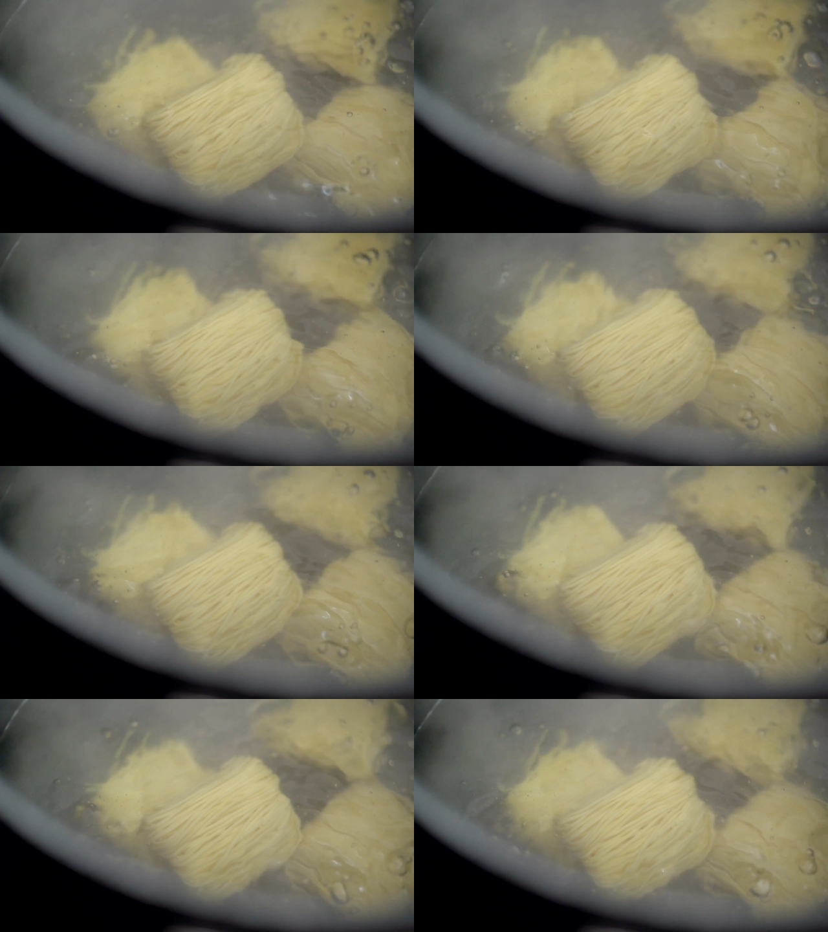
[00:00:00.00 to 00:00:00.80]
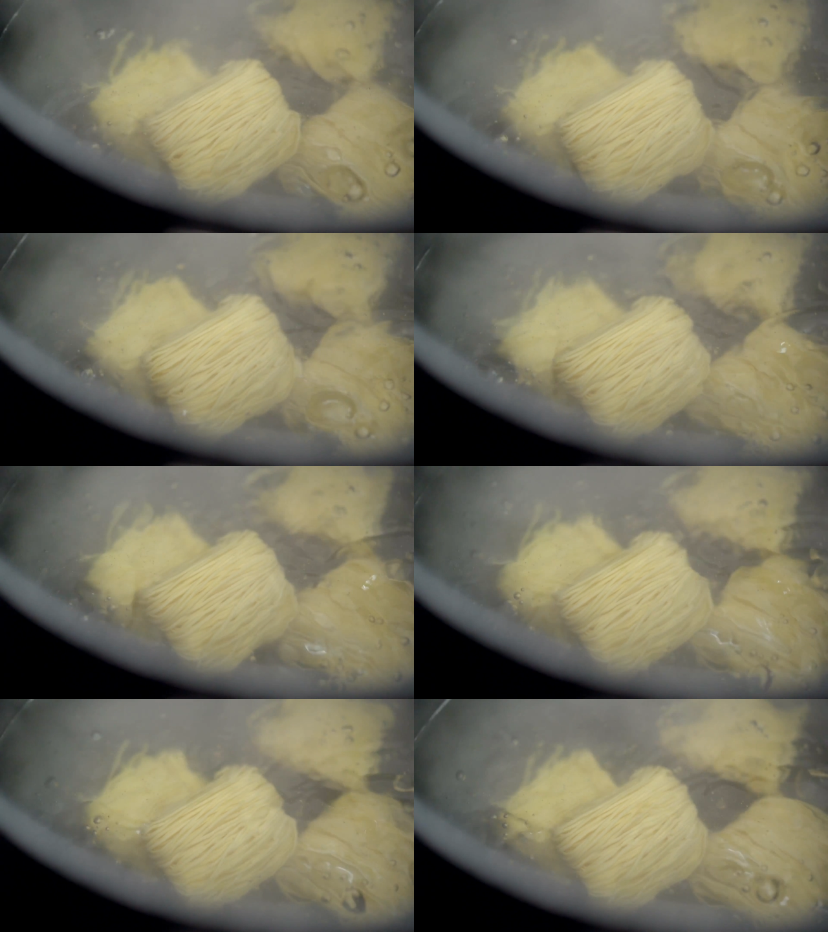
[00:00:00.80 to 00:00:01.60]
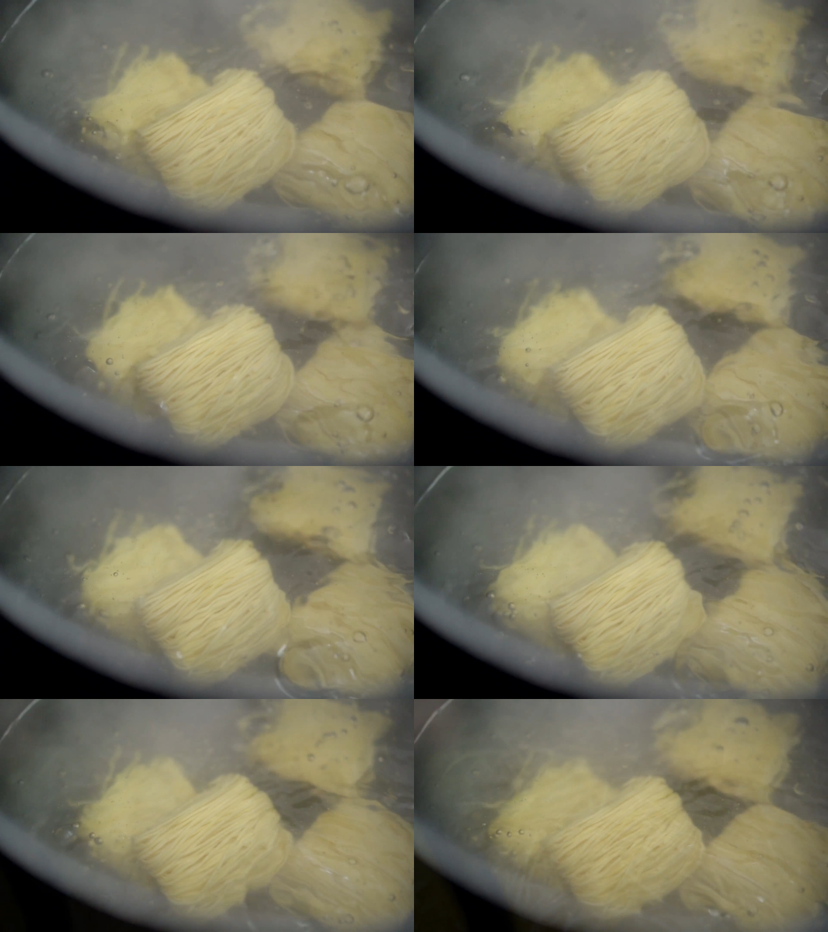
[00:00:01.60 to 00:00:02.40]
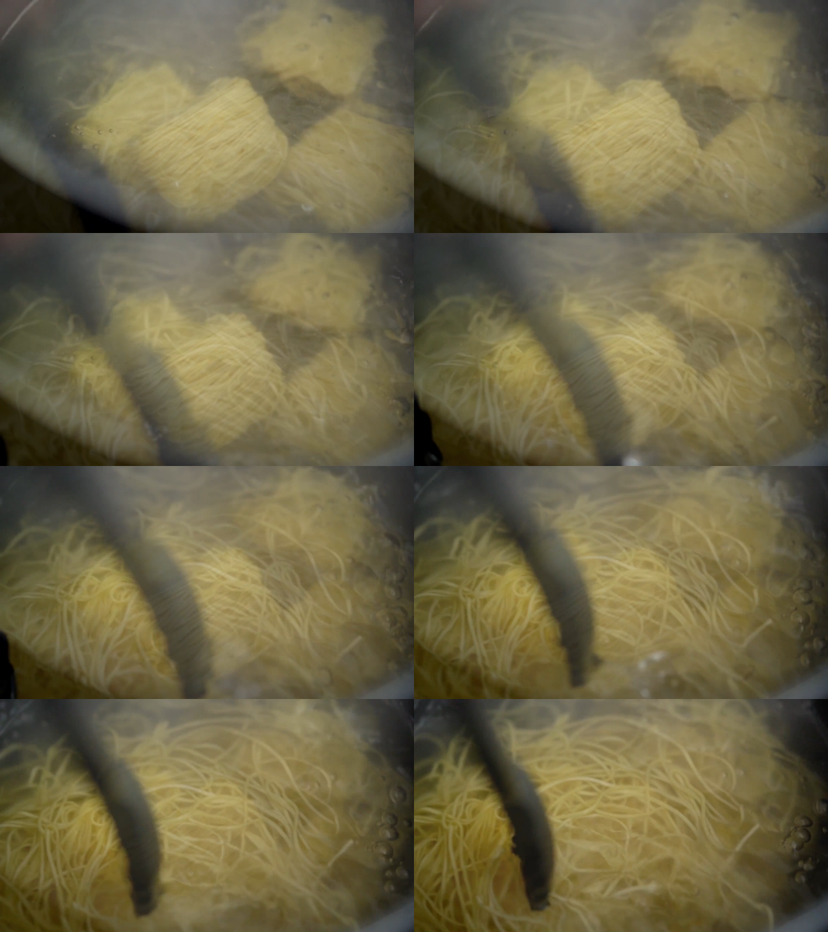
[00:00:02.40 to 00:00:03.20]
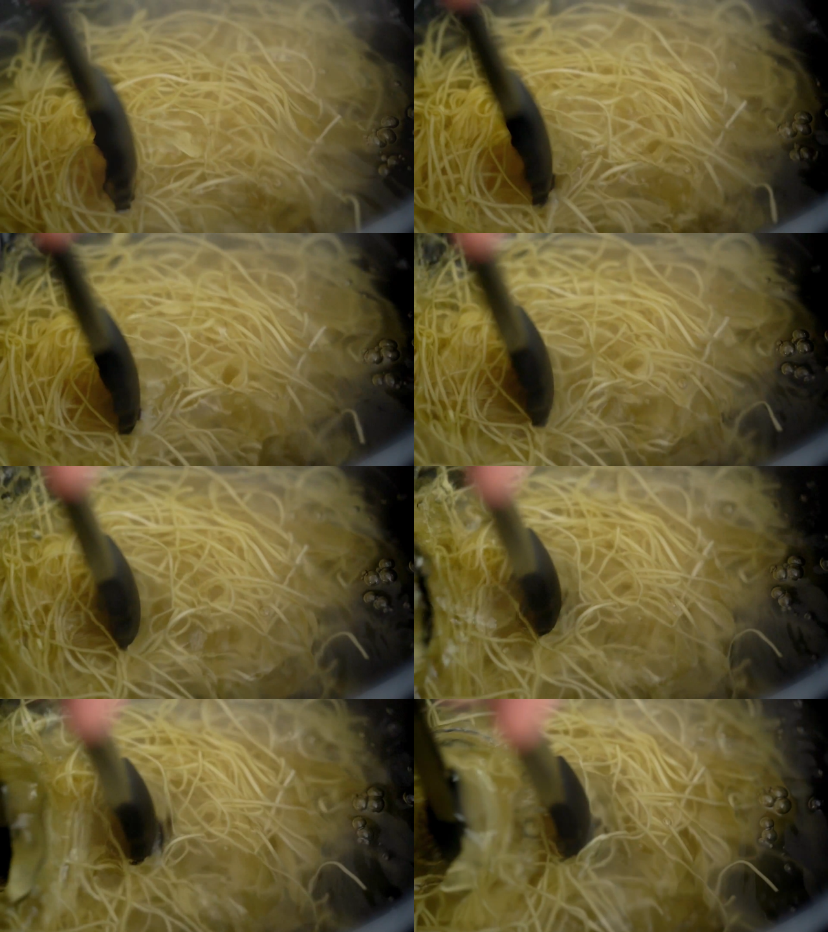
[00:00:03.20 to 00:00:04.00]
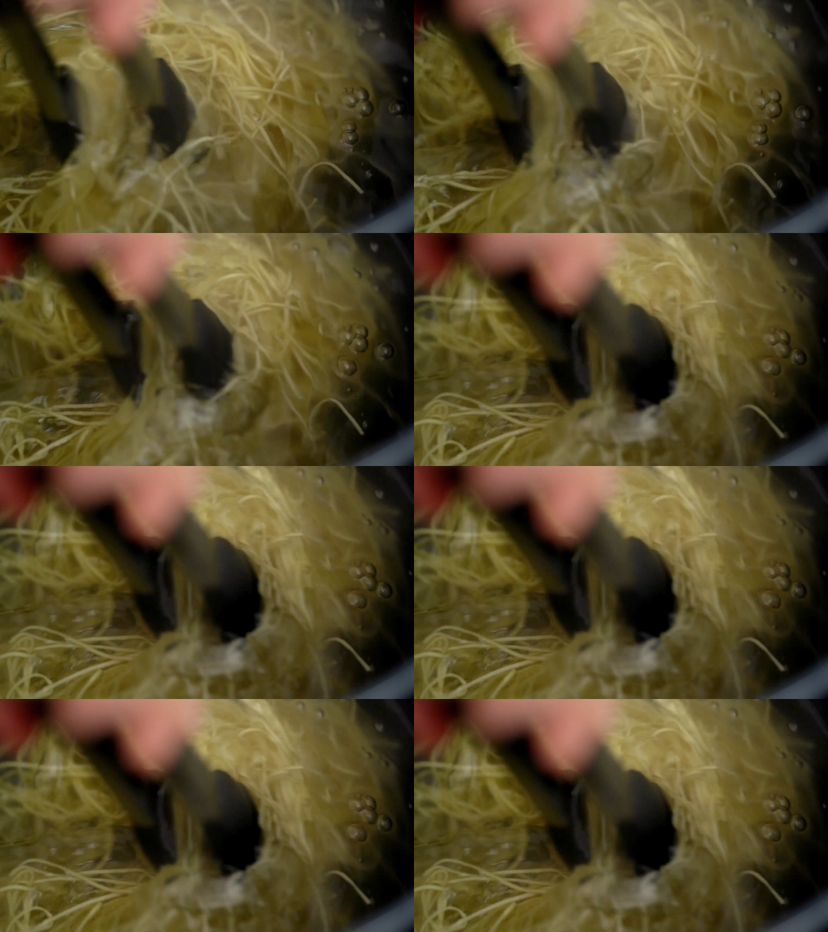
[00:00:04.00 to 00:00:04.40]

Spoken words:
Nobody's mouth can be seen.